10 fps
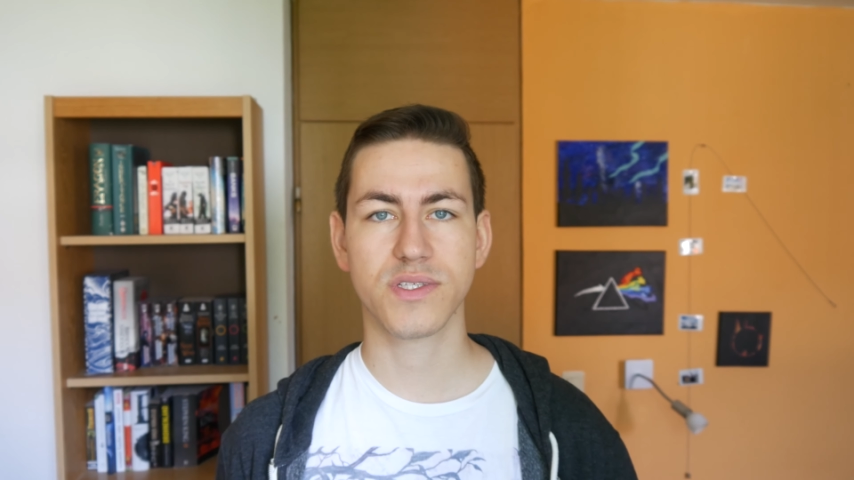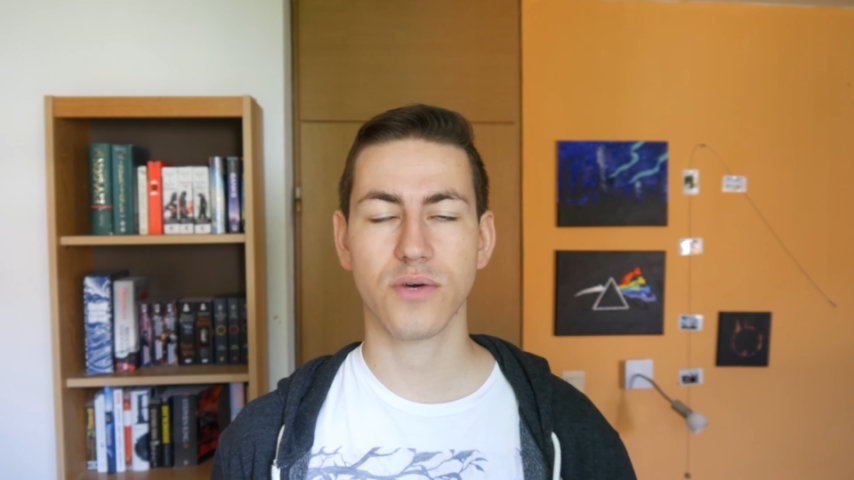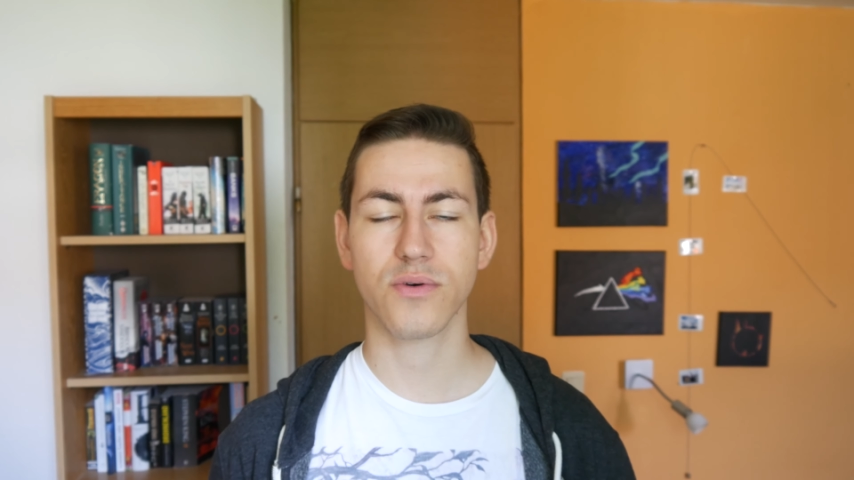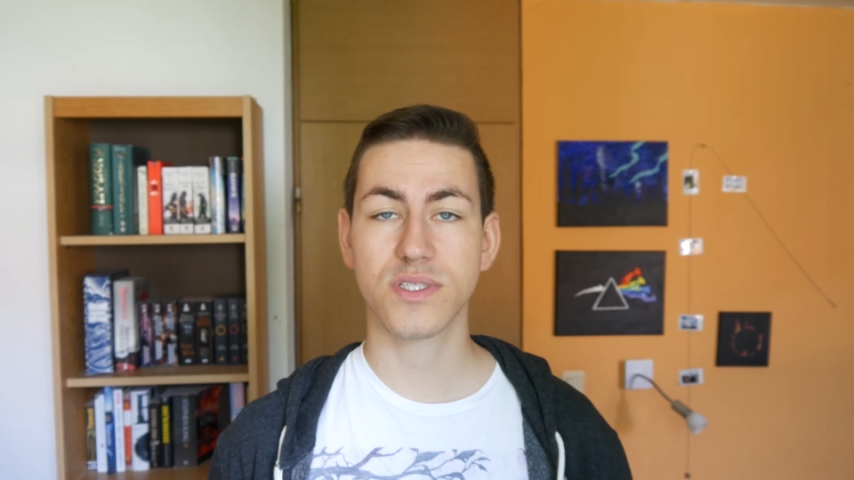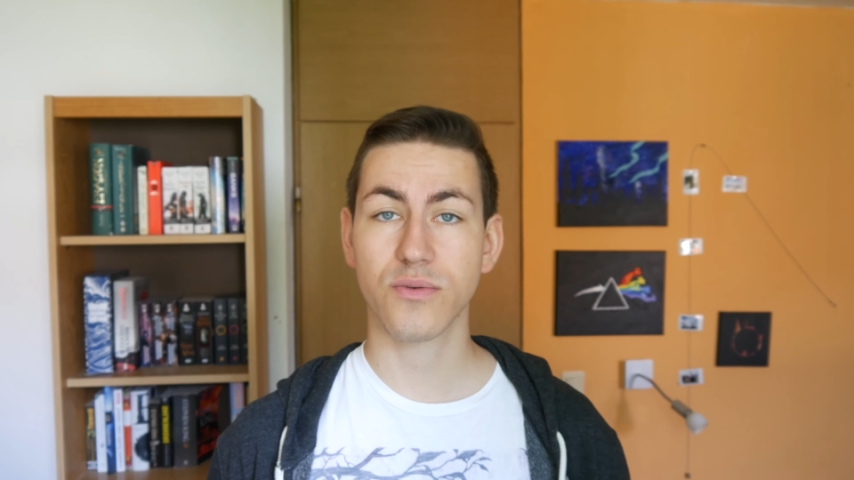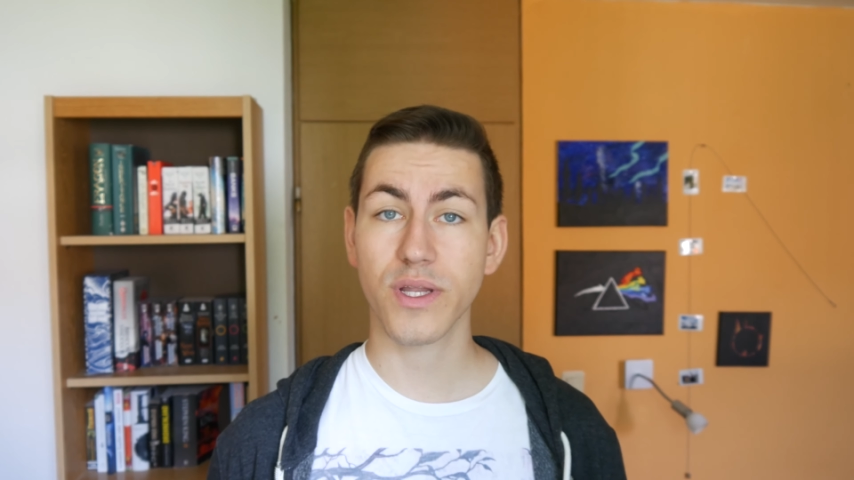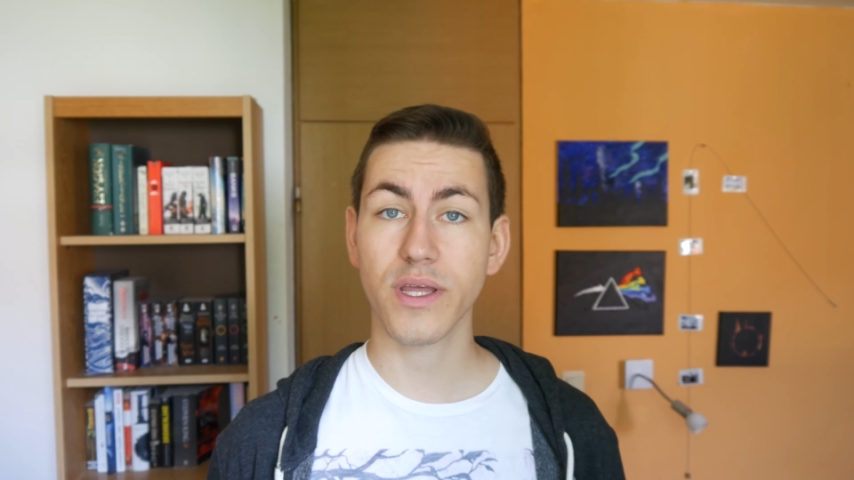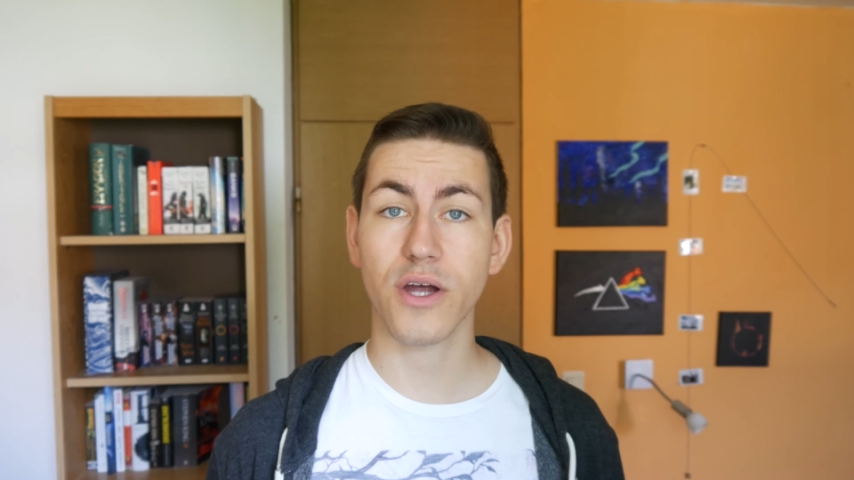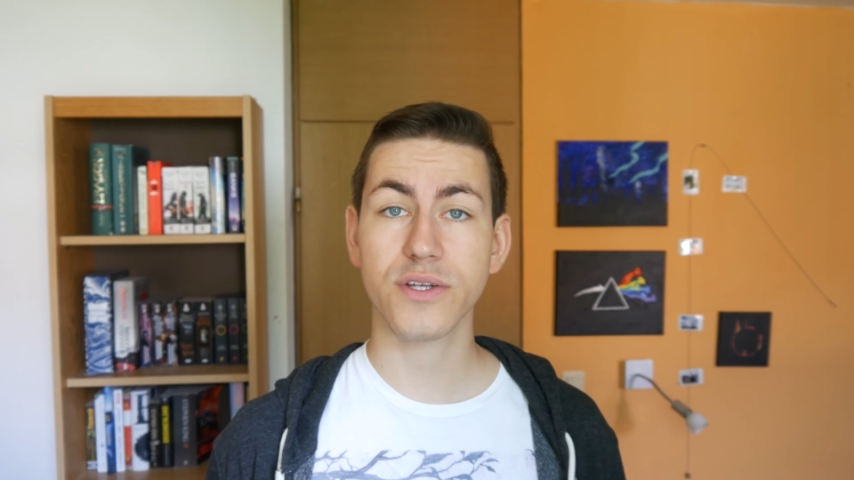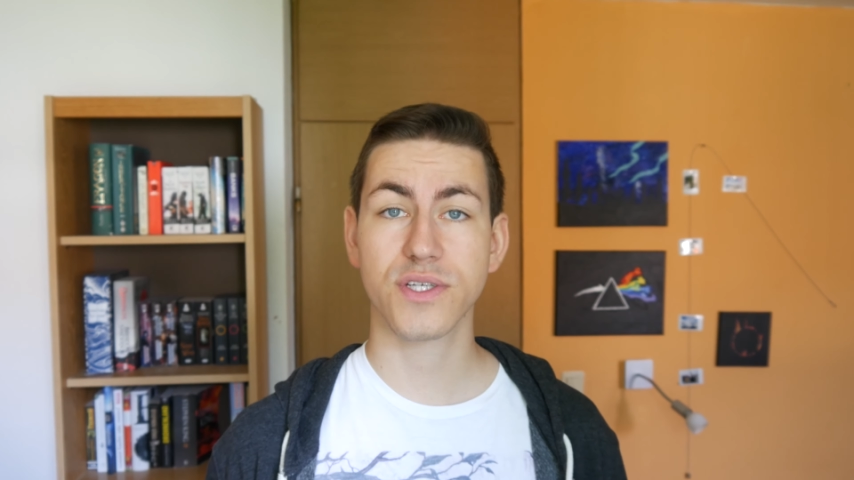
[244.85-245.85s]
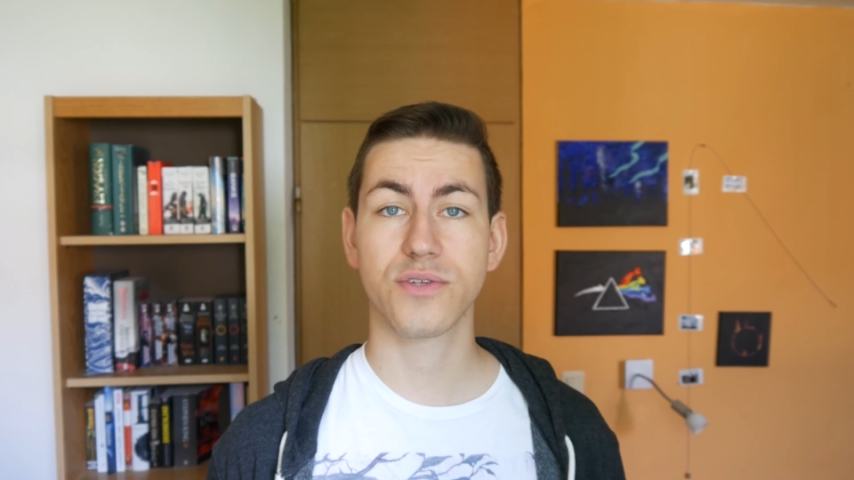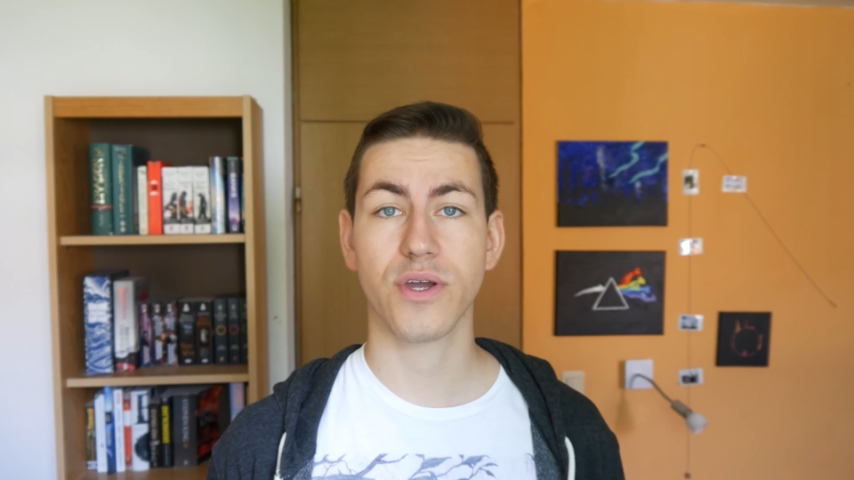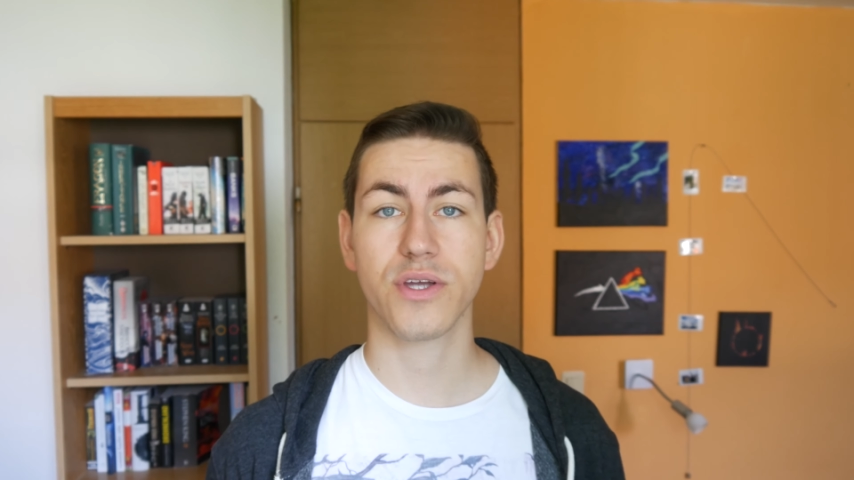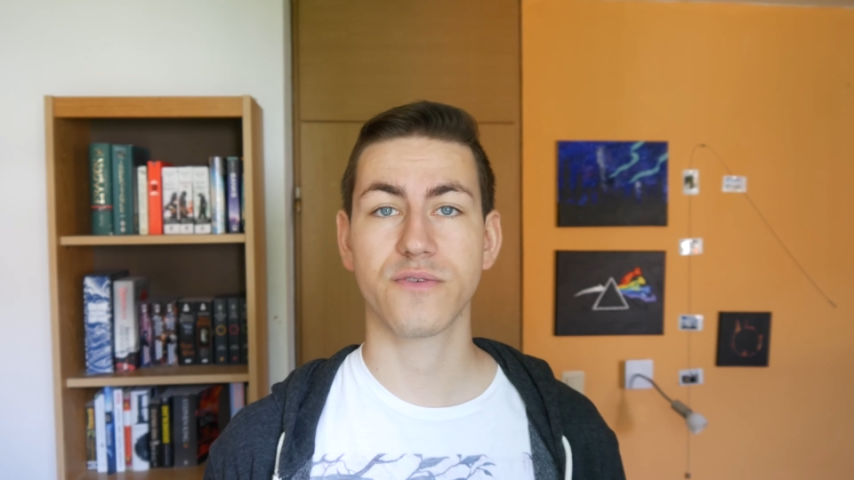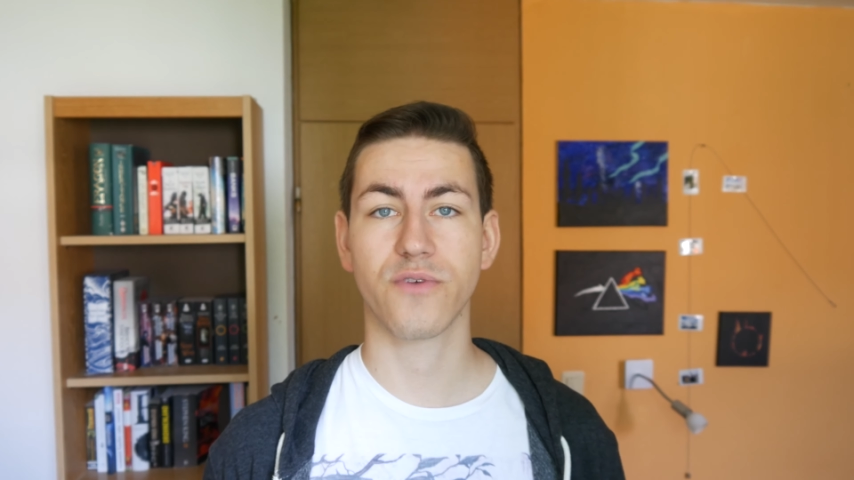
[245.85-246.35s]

so it's a really hard situation